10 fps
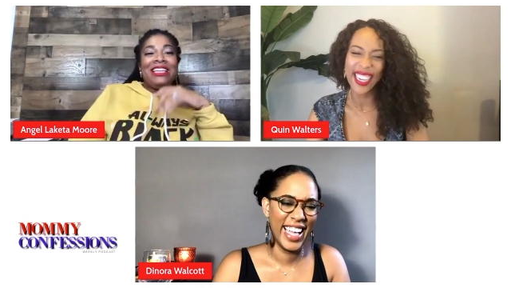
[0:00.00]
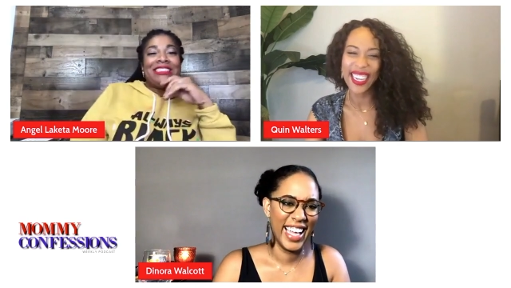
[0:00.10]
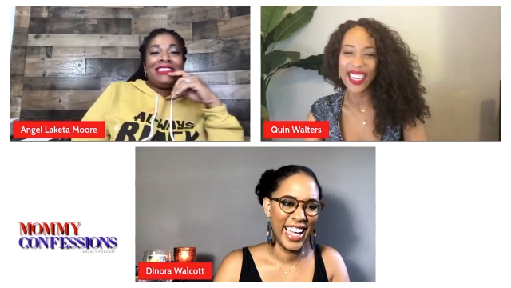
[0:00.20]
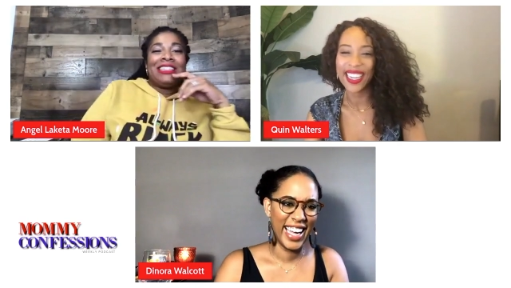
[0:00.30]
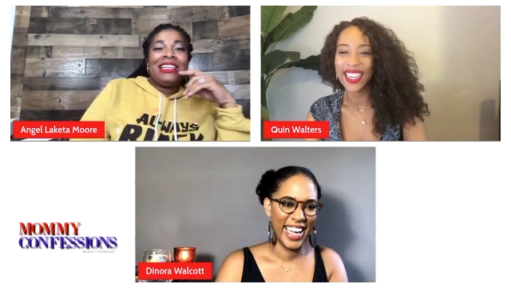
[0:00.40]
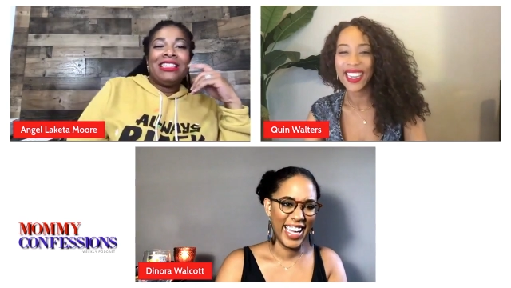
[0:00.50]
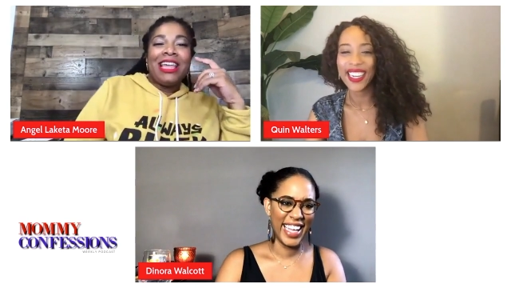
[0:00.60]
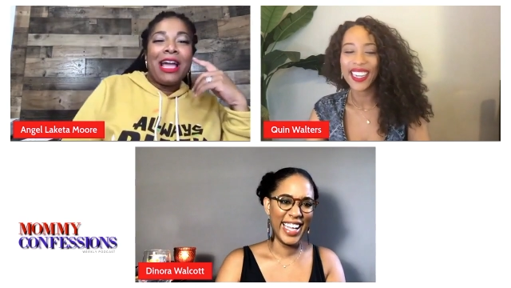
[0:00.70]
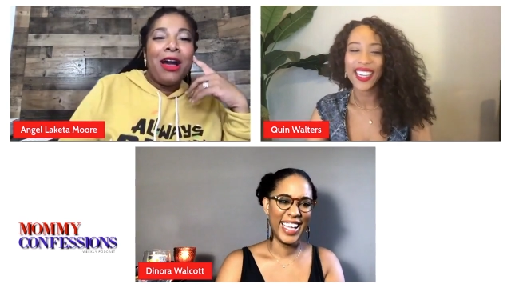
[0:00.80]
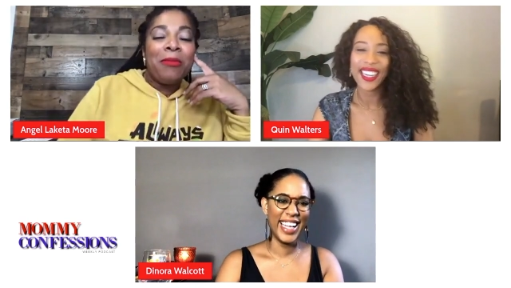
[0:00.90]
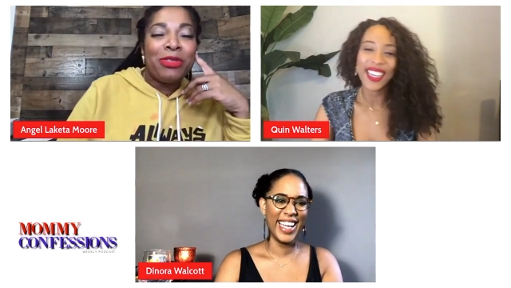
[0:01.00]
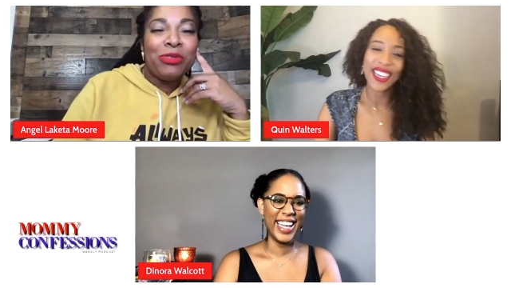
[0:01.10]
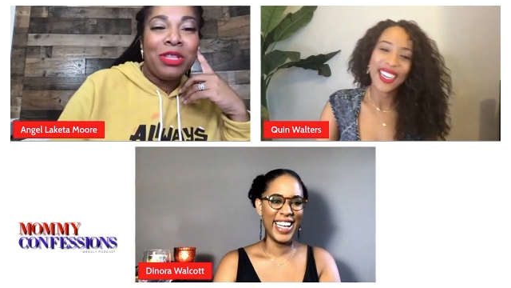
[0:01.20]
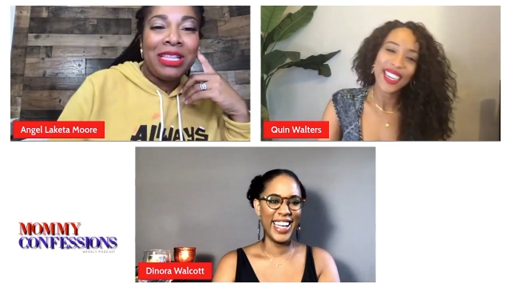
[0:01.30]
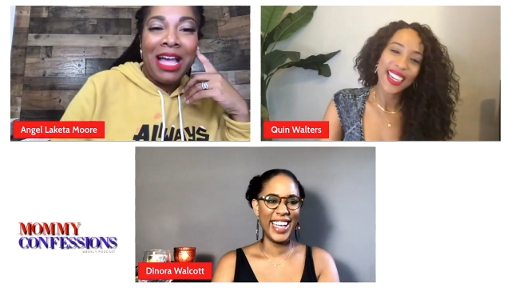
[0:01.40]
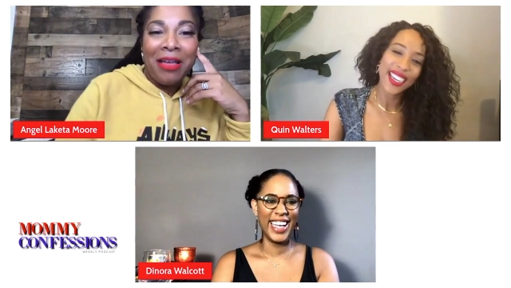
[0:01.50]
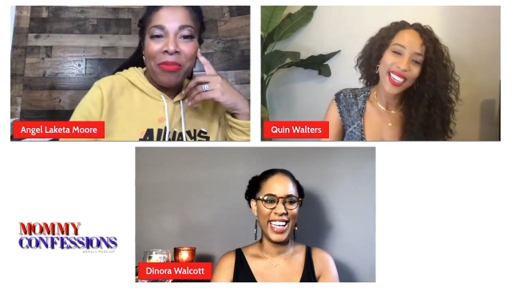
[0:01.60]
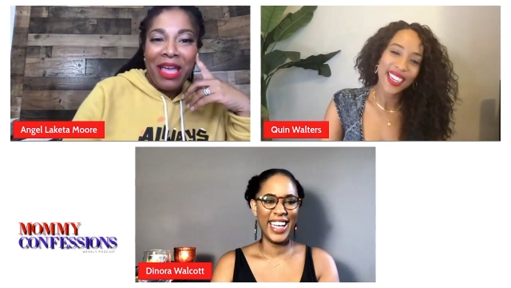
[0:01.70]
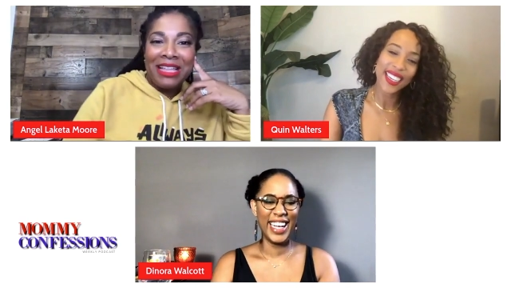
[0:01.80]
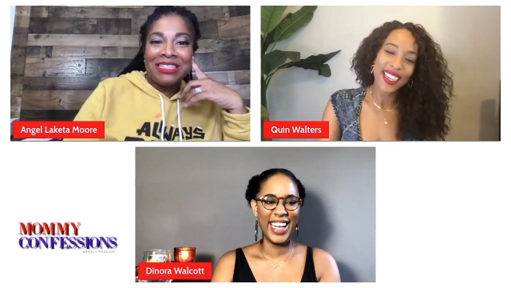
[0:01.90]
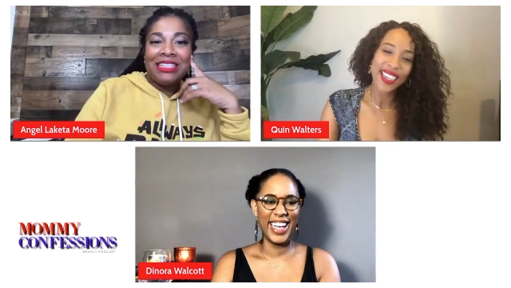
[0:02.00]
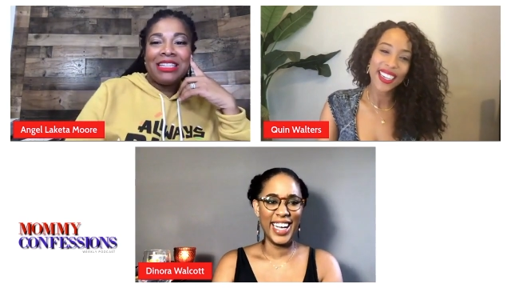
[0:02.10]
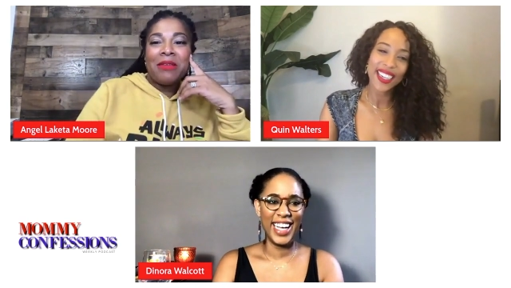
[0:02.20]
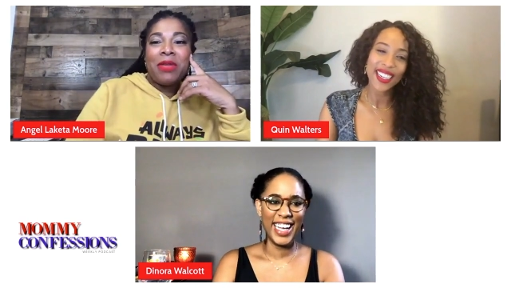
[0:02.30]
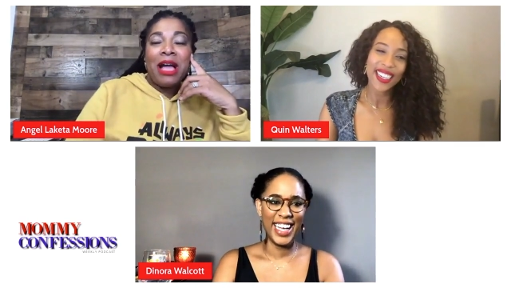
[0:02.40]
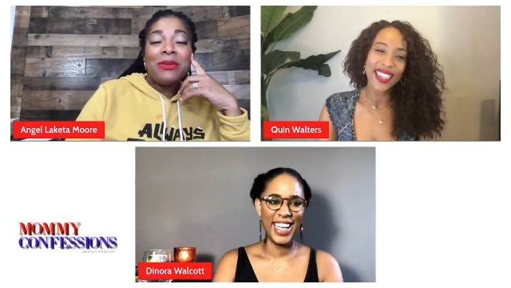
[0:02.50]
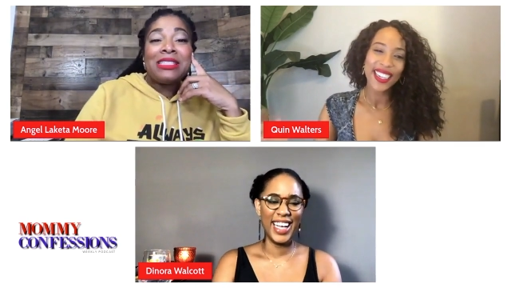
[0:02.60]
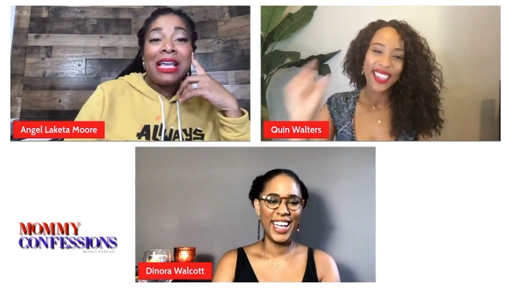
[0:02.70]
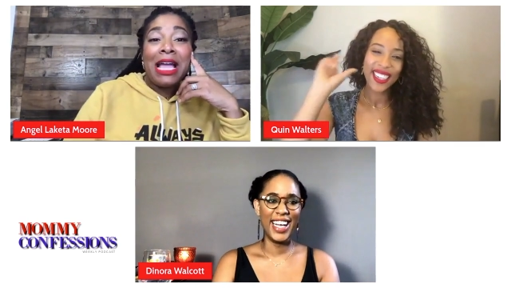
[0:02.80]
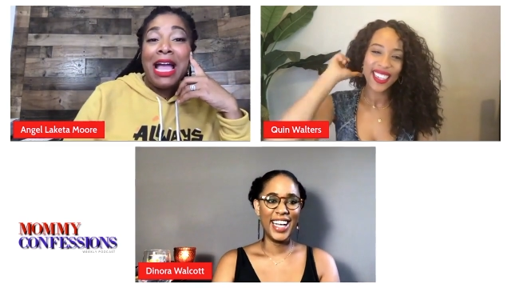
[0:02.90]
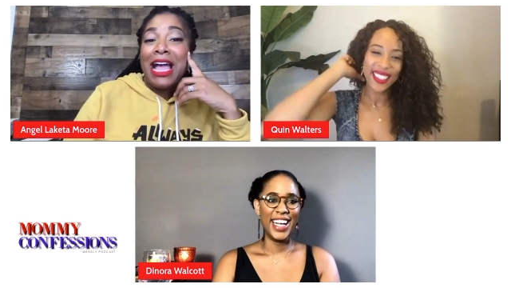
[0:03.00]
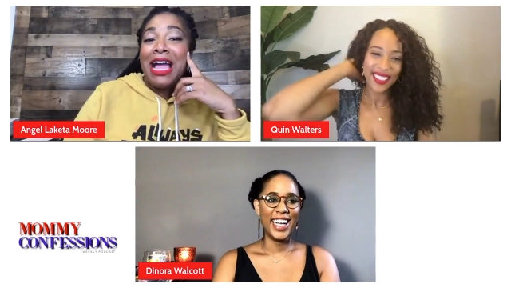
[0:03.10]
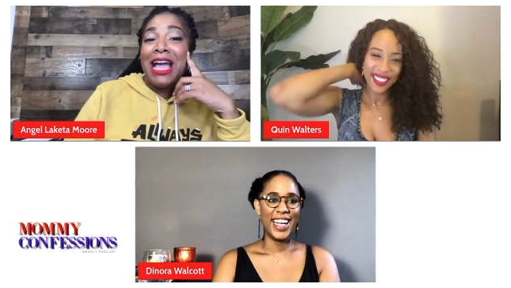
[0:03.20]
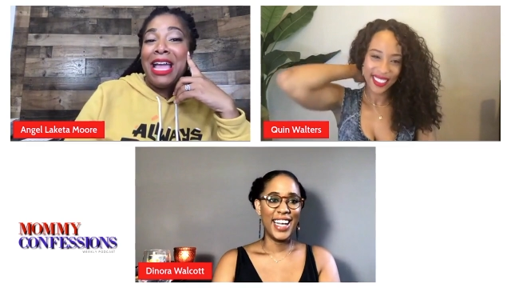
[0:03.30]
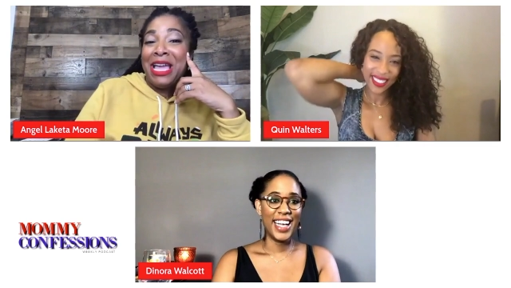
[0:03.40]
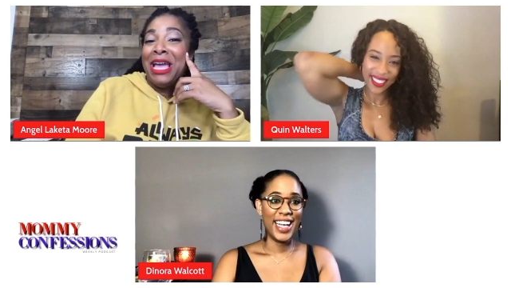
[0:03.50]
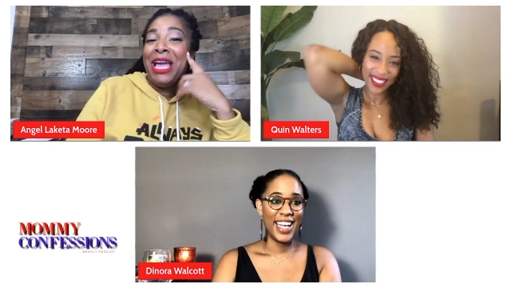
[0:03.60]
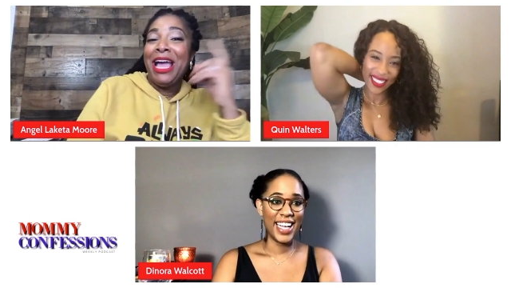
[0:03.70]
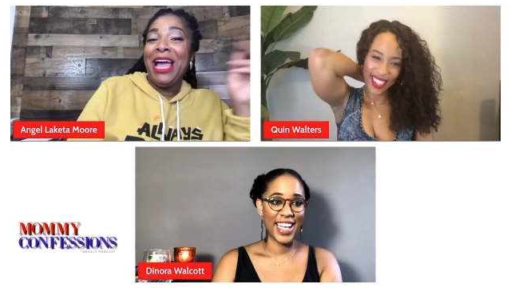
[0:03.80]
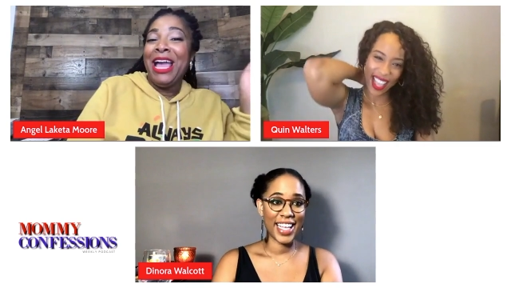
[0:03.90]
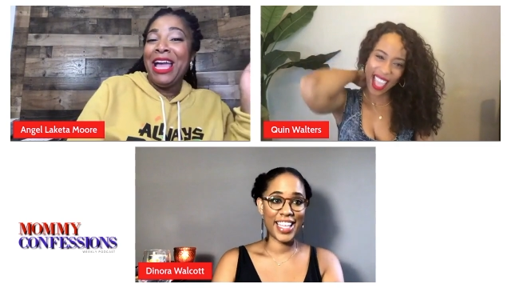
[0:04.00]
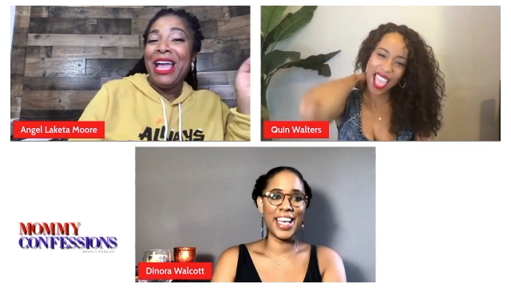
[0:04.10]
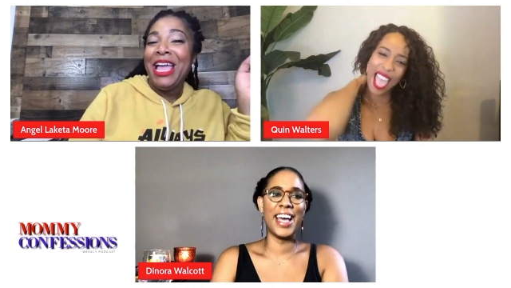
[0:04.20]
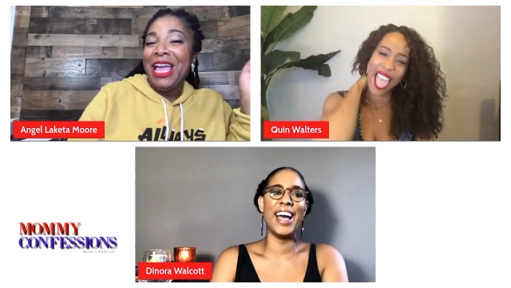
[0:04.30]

Speaker 1: eating they're coming through the line, panting, looking at me. I was like, hey,